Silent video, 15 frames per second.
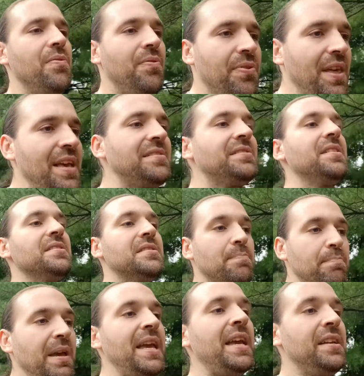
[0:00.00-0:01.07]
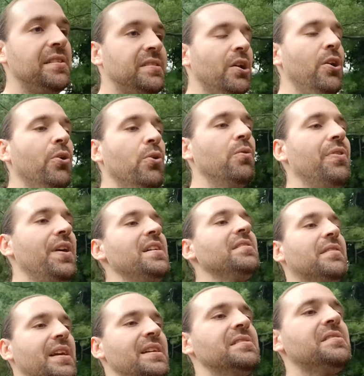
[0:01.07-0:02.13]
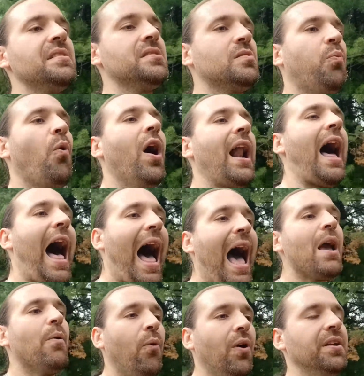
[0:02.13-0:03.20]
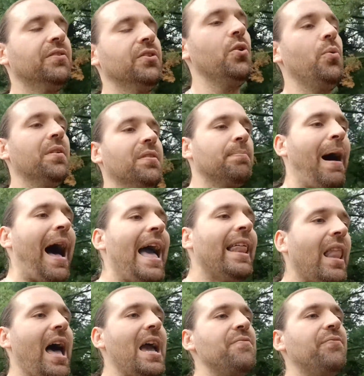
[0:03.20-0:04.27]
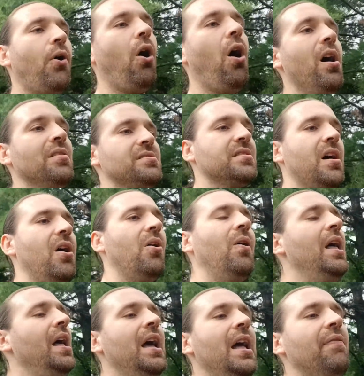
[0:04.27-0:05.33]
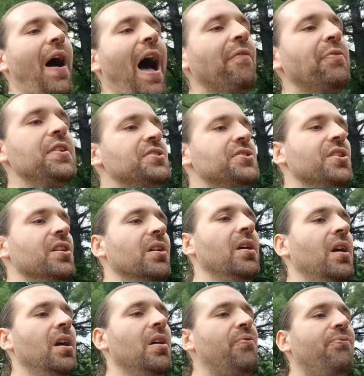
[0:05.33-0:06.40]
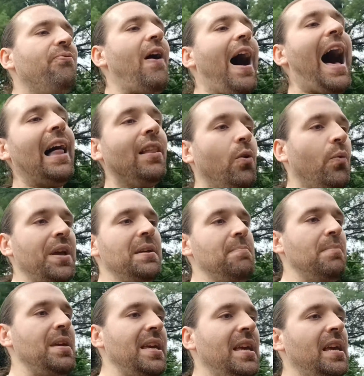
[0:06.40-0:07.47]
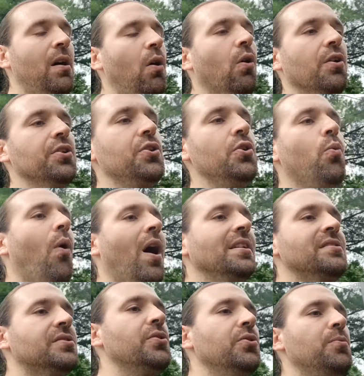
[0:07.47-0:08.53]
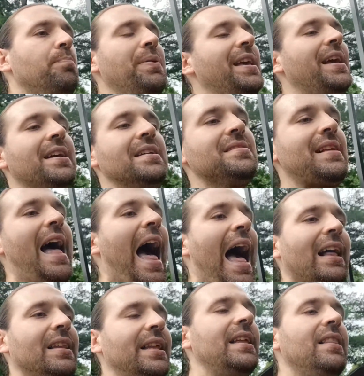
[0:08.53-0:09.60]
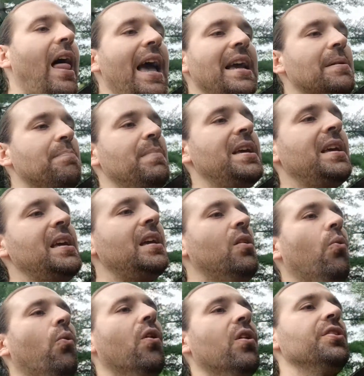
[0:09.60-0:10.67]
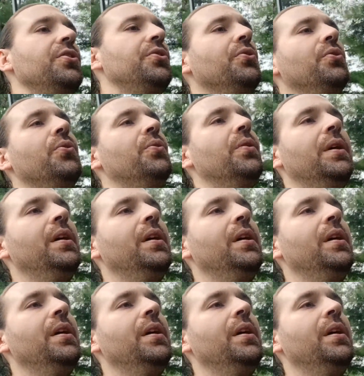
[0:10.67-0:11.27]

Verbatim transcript: this is me too. This, this is what I want to do with my life also. Not that you're following me or you want to be exactly like me or you...